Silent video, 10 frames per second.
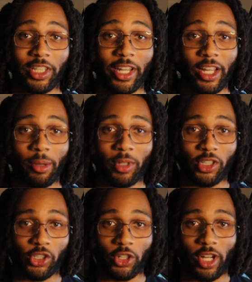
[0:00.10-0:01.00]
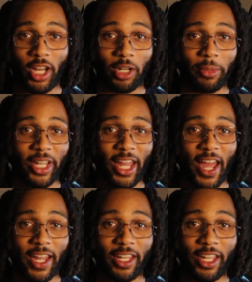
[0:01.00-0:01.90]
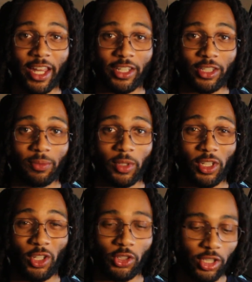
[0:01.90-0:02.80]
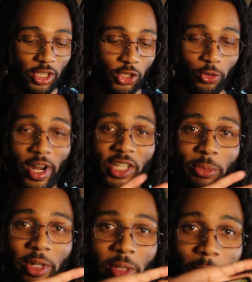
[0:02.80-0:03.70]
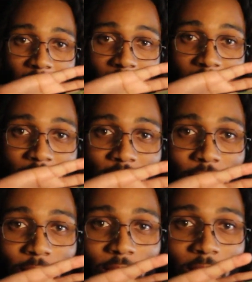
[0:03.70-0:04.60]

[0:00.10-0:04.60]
Today I'm going to show y'all how to make a hacking gadget using this Raspberry Pi Zero